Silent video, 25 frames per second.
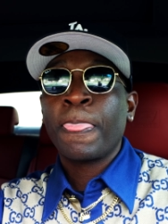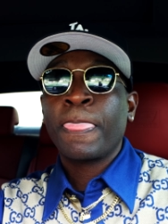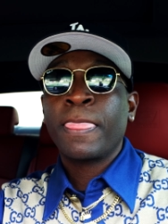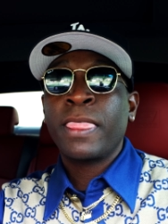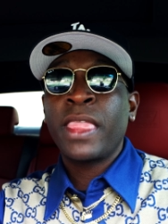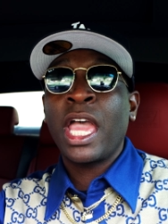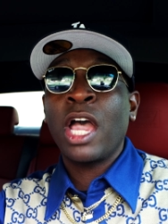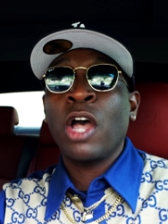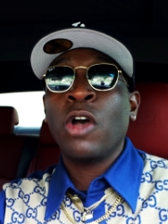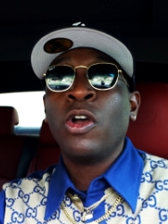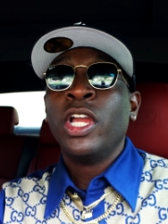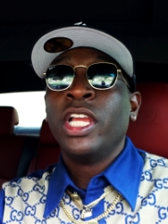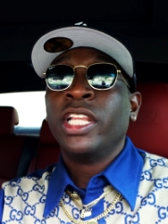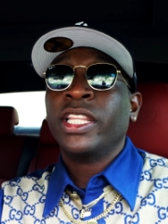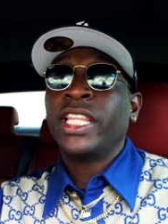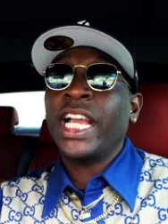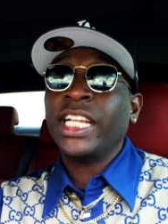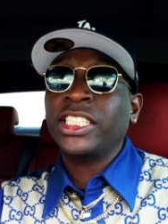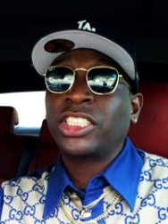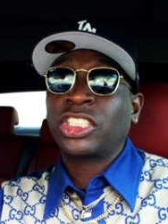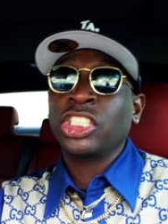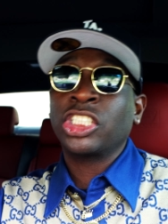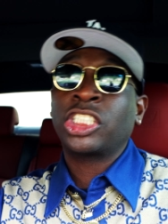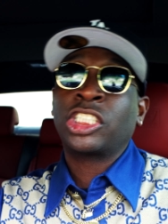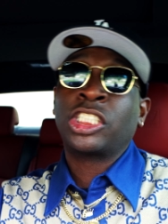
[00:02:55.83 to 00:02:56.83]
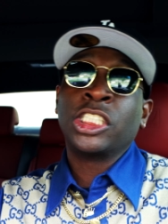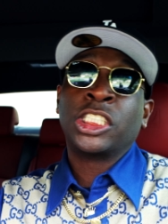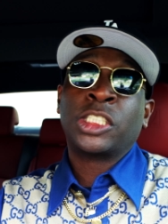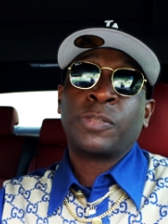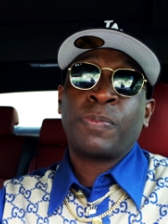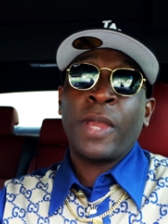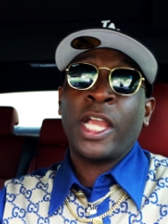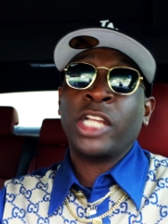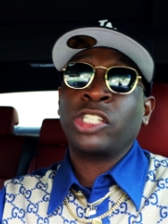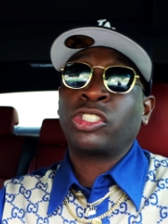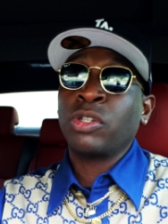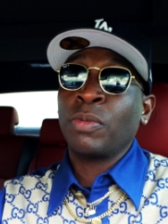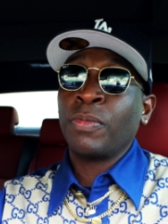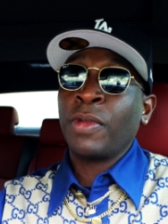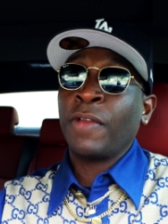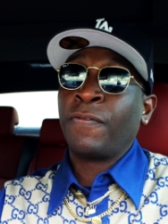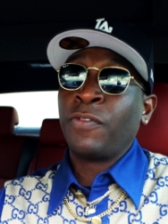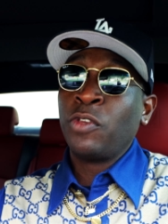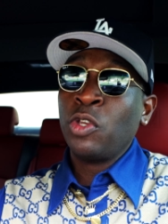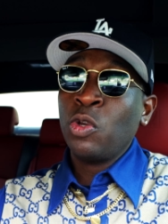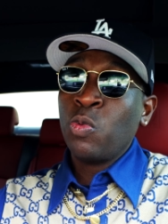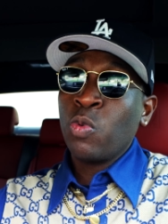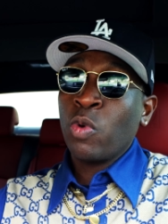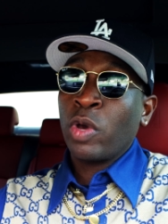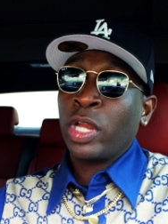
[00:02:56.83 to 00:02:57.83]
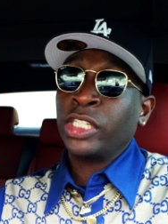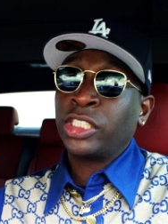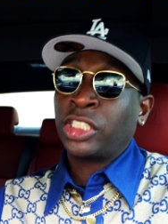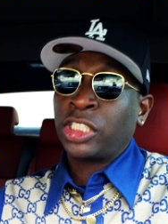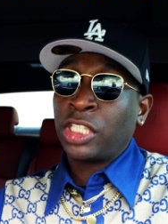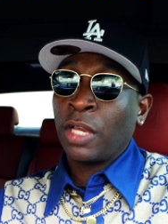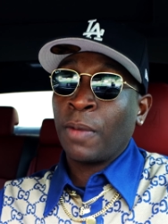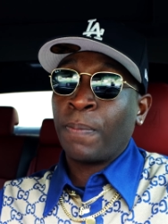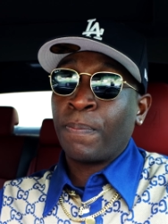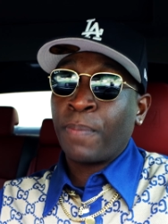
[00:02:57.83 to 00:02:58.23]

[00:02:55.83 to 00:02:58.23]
Now, that's just the spectrum if you wanted to